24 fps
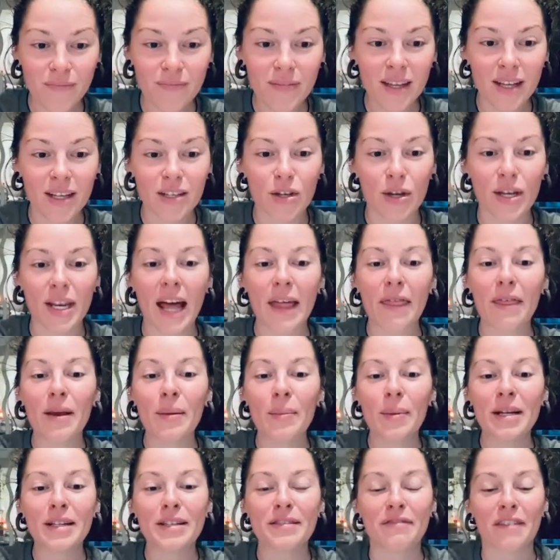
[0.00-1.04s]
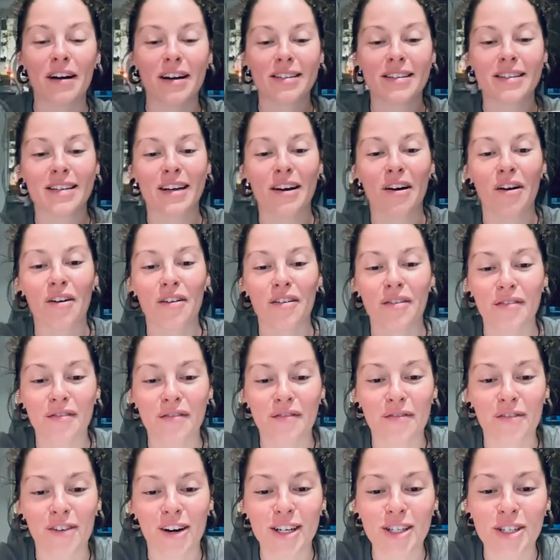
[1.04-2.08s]
So nothing beats fasting on
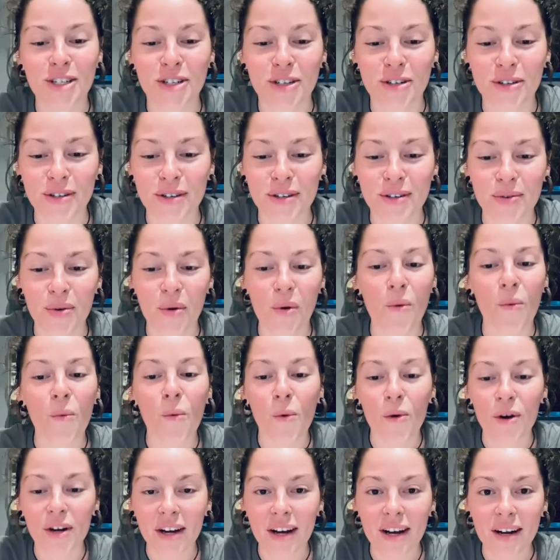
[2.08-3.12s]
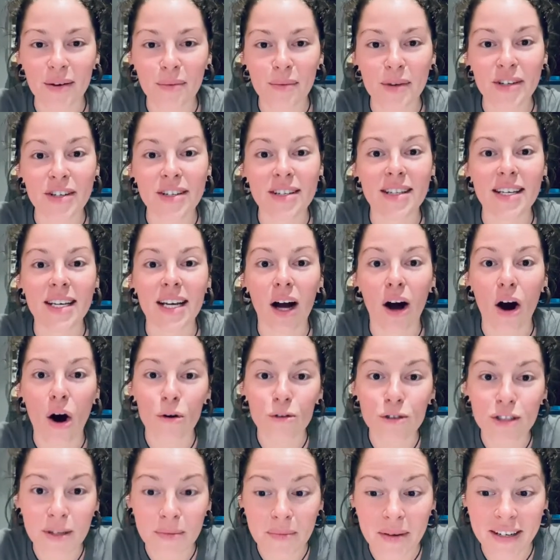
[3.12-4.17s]
fresh juices or water, which is the
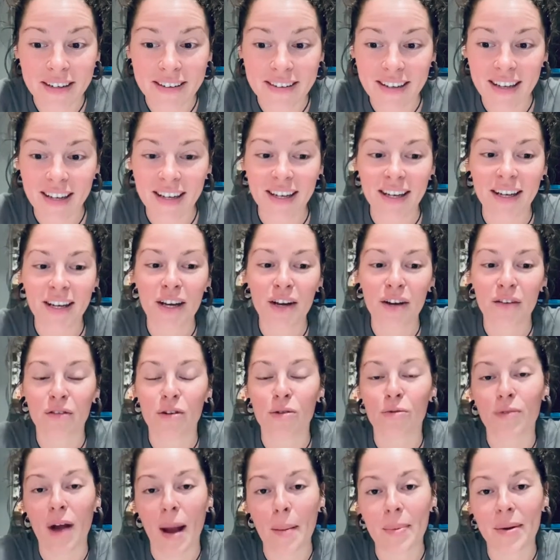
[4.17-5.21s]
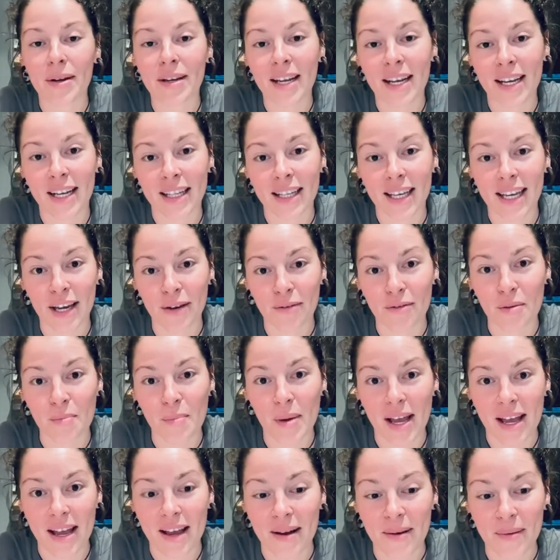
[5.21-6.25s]
ultimate for rapid healing and
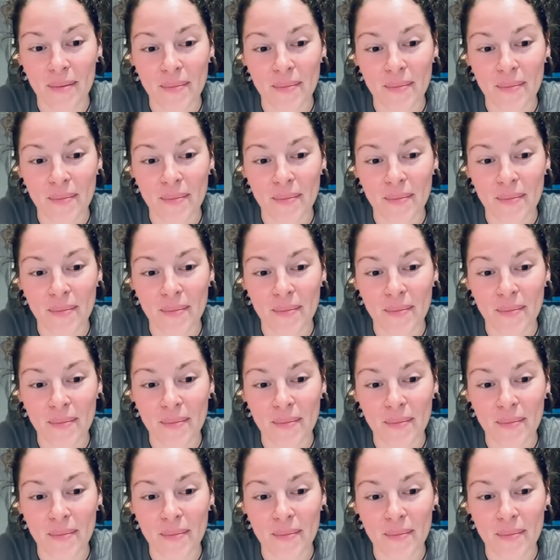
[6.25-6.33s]
repair.